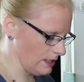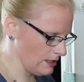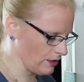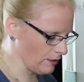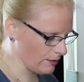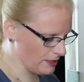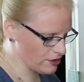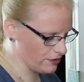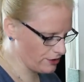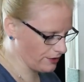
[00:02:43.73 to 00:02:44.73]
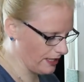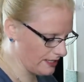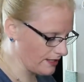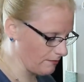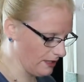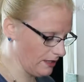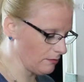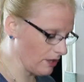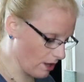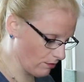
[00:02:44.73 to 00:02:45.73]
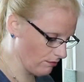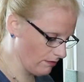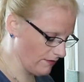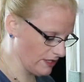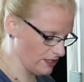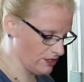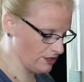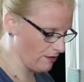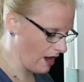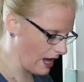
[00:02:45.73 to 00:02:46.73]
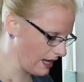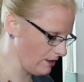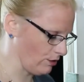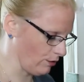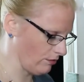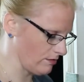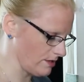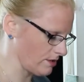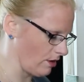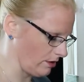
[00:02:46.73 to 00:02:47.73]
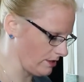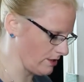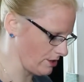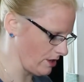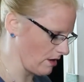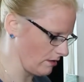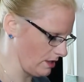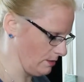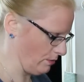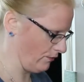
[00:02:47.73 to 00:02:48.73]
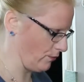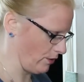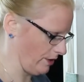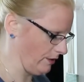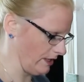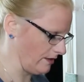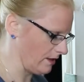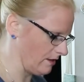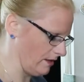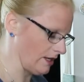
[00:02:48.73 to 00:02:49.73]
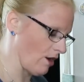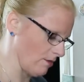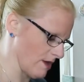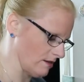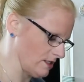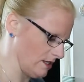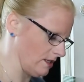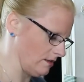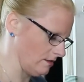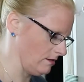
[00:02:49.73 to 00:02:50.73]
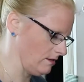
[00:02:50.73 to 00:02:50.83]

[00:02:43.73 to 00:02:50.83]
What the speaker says: So you want to make sure that your heat is on medium-low. If it's too high, you'll scald the chocolate before you get it all melted, and